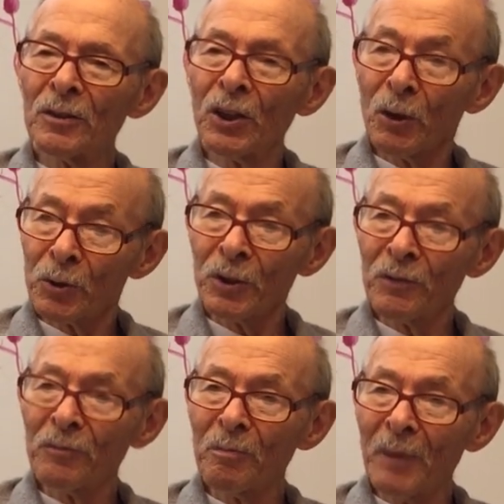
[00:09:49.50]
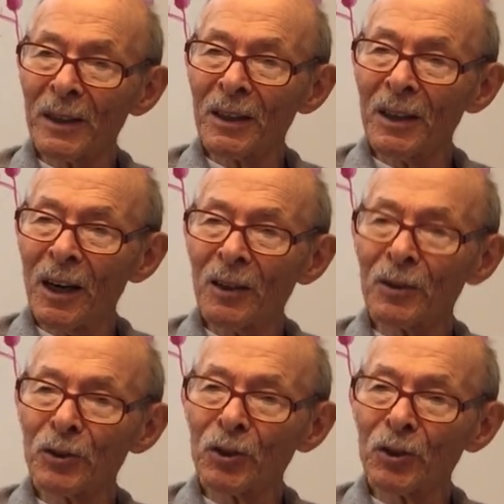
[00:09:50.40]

Joseph, my Uncle